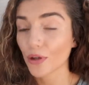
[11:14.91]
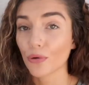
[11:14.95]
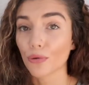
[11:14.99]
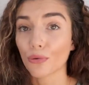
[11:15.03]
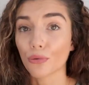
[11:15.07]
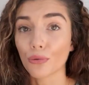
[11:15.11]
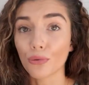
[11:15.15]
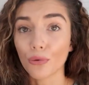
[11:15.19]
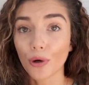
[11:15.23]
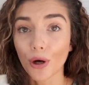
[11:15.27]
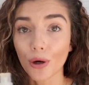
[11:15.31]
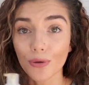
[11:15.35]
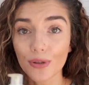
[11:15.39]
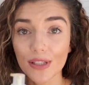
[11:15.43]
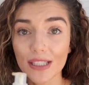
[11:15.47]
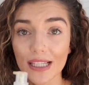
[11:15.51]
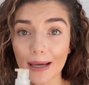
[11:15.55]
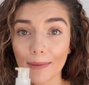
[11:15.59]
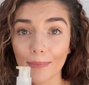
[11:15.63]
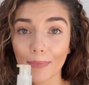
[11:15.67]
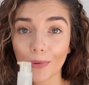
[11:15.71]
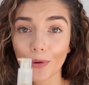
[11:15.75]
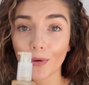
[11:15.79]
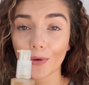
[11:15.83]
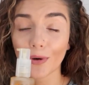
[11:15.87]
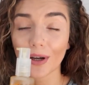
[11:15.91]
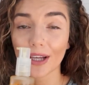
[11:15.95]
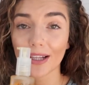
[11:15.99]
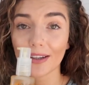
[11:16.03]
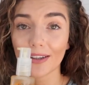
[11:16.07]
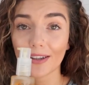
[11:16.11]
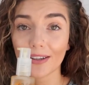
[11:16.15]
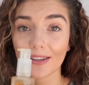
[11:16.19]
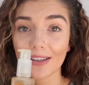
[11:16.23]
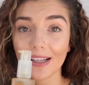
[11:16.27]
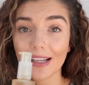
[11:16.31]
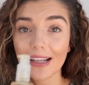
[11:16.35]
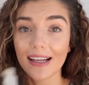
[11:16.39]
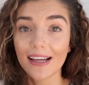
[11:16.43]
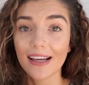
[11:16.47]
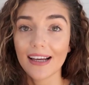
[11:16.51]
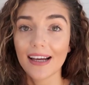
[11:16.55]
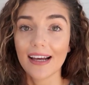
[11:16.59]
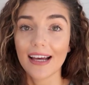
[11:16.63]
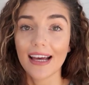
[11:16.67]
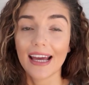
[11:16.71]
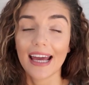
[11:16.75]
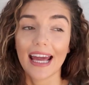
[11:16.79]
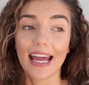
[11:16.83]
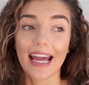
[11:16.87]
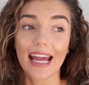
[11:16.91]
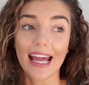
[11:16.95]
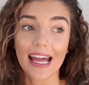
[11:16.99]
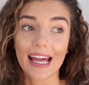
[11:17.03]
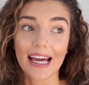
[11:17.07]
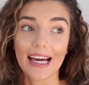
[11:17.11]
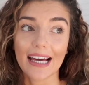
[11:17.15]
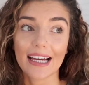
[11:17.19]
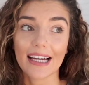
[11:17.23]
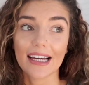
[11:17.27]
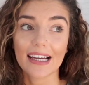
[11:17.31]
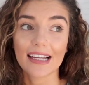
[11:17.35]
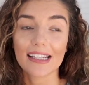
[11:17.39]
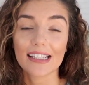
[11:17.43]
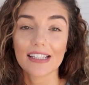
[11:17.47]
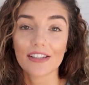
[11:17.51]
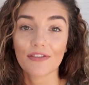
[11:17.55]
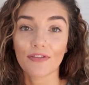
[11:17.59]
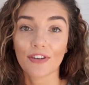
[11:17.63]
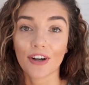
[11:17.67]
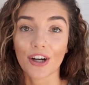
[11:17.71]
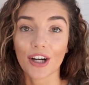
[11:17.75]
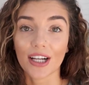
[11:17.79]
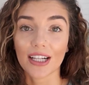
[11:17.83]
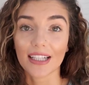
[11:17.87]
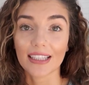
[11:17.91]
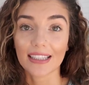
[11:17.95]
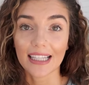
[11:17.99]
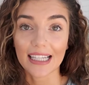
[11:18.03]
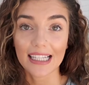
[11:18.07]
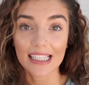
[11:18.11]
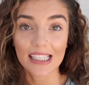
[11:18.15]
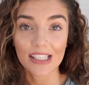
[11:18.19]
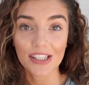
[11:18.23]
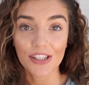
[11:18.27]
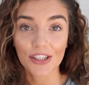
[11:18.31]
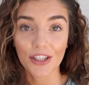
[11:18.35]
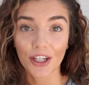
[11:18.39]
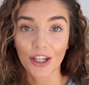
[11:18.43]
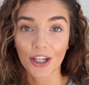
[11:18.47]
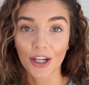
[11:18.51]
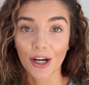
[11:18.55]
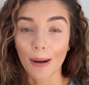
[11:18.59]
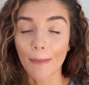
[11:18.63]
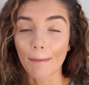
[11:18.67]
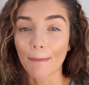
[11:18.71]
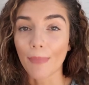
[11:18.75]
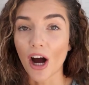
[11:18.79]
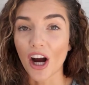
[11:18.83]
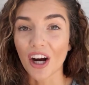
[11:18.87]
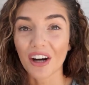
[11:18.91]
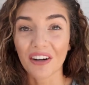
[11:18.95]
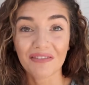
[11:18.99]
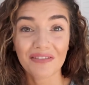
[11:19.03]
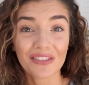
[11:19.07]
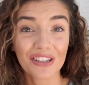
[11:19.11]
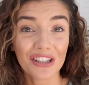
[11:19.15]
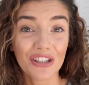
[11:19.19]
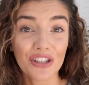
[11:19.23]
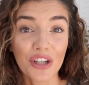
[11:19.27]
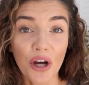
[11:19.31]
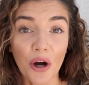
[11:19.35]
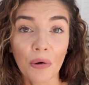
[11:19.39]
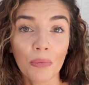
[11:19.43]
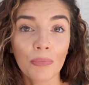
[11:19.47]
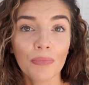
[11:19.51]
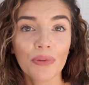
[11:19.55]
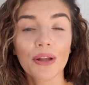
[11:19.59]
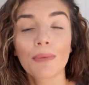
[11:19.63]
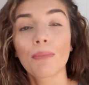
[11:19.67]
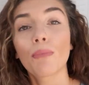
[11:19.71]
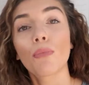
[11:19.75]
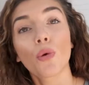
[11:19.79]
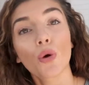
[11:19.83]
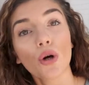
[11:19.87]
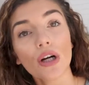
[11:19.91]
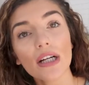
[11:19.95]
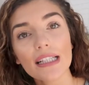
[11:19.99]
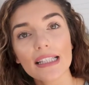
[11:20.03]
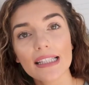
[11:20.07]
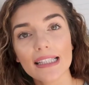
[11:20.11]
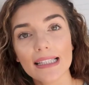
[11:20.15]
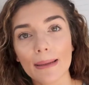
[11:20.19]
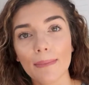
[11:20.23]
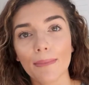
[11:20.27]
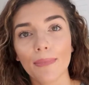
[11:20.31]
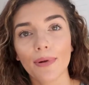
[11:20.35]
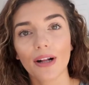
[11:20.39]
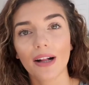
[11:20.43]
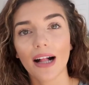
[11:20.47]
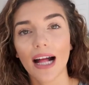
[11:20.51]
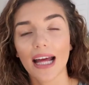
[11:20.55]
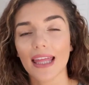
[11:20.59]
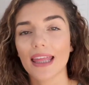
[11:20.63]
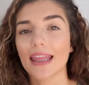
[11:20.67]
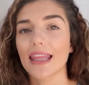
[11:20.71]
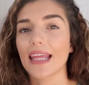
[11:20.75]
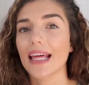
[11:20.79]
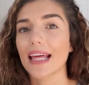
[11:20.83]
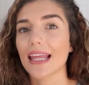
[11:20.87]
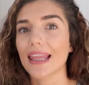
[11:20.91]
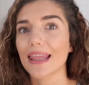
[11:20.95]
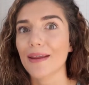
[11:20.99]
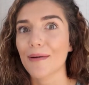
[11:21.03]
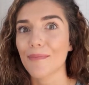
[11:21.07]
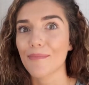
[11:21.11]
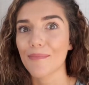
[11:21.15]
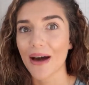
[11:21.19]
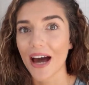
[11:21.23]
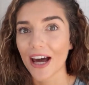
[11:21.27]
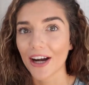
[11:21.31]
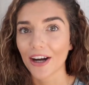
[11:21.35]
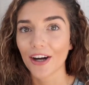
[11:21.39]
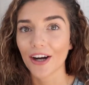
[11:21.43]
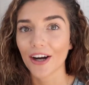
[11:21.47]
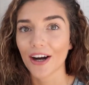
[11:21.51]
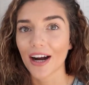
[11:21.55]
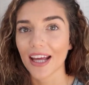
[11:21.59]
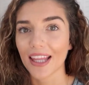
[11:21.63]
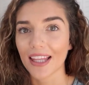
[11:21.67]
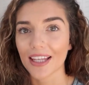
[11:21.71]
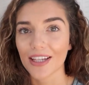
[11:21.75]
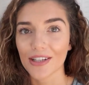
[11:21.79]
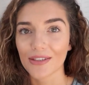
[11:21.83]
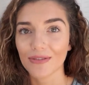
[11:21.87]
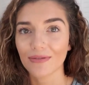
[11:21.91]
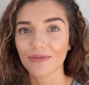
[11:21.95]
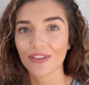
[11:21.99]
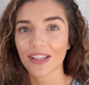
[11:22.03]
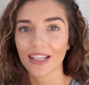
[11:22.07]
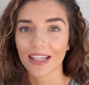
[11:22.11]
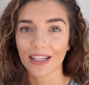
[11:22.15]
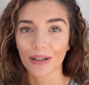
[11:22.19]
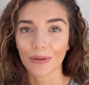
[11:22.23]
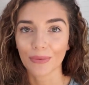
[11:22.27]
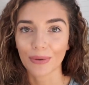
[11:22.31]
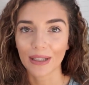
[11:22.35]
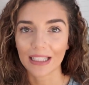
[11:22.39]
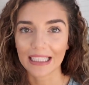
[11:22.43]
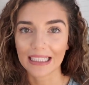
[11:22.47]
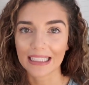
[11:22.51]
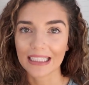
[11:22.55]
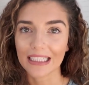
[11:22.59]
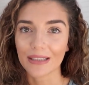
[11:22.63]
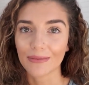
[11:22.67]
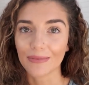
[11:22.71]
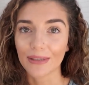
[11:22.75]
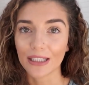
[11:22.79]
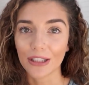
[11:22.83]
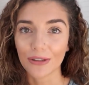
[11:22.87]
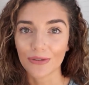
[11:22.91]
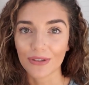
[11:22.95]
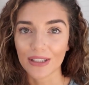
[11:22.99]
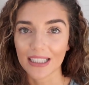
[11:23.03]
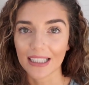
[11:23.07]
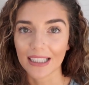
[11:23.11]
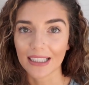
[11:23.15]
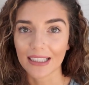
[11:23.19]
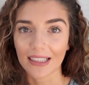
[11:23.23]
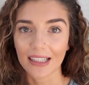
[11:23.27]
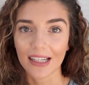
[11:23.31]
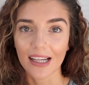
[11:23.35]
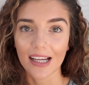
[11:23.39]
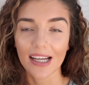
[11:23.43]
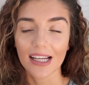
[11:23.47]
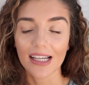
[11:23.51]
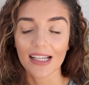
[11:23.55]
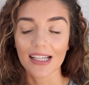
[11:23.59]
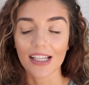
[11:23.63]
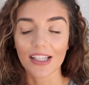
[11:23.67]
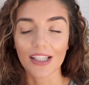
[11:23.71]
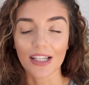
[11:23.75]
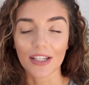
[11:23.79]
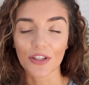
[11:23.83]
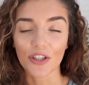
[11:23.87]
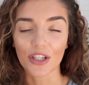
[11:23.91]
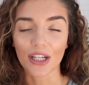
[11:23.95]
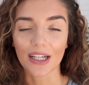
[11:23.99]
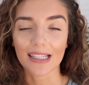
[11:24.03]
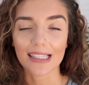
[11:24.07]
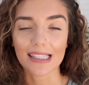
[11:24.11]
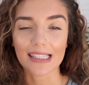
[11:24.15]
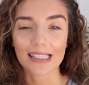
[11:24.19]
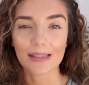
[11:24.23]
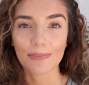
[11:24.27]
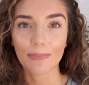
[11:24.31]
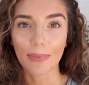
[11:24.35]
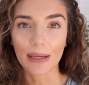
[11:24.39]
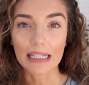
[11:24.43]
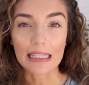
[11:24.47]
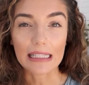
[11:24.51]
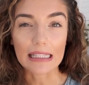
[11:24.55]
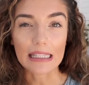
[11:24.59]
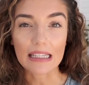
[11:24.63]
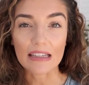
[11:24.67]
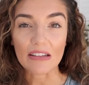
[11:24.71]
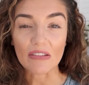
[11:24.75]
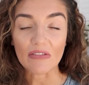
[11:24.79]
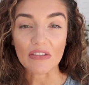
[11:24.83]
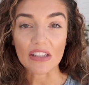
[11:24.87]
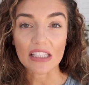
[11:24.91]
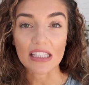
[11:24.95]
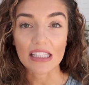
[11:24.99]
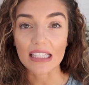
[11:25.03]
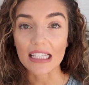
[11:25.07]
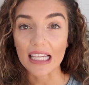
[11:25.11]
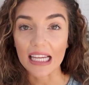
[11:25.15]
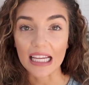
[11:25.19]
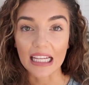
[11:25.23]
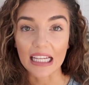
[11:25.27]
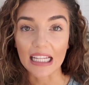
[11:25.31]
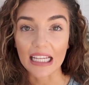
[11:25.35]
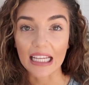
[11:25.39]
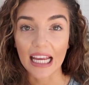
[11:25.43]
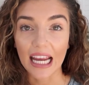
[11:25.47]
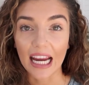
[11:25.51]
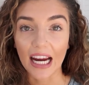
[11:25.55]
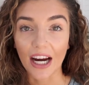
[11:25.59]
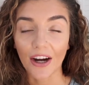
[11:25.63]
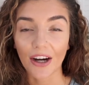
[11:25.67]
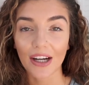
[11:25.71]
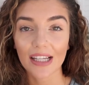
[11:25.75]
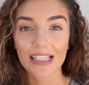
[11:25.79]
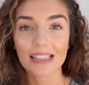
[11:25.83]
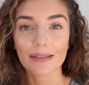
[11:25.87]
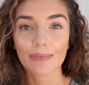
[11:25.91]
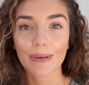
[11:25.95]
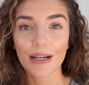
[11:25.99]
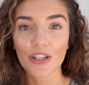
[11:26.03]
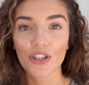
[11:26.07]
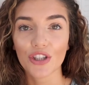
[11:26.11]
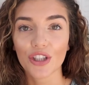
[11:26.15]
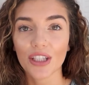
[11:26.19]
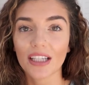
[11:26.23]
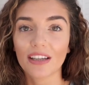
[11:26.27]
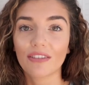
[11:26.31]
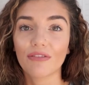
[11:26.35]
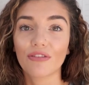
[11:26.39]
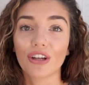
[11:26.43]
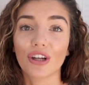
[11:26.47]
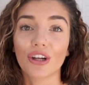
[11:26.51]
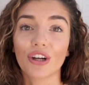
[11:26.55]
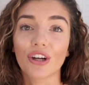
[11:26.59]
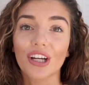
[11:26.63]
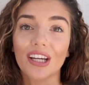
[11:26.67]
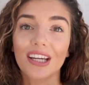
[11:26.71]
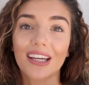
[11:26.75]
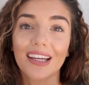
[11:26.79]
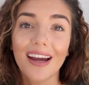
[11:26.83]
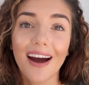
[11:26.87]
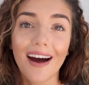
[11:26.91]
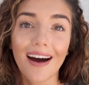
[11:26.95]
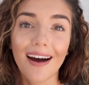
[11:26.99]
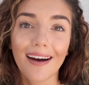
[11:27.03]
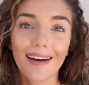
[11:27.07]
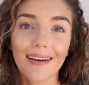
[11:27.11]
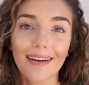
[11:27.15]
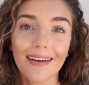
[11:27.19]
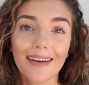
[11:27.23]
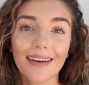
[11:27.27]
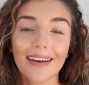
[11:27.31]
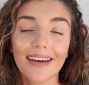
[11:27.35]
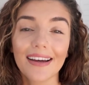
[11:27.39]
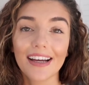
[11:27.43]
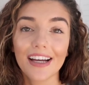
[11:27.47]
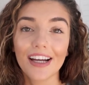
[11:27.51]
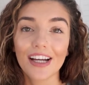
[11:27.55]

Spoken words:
rose hip oil. And for a cleanser, a bar of soap. The more simple, I think, the better. I don't think we need to be using such expensive skincare, especially if you're young.